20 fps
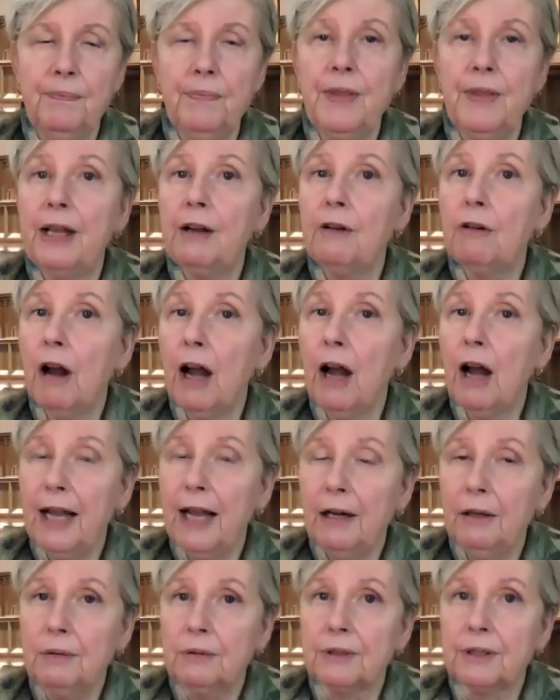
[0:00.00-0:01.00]
they cry
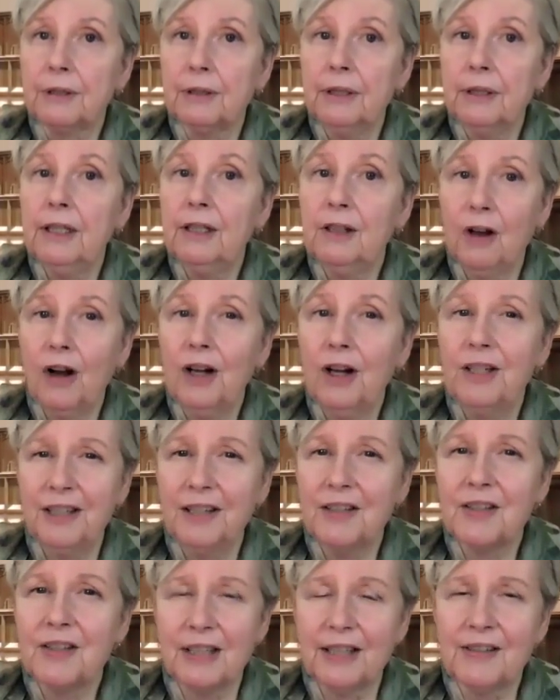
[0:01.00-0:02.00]
out, and God
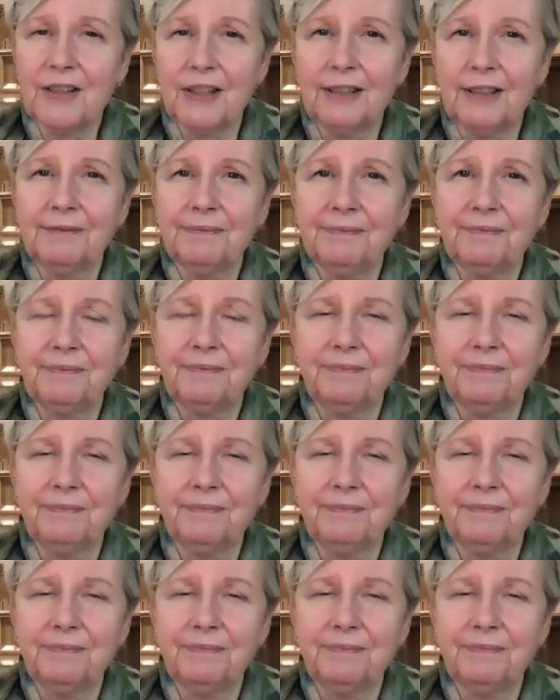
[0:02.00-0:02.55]
does listen.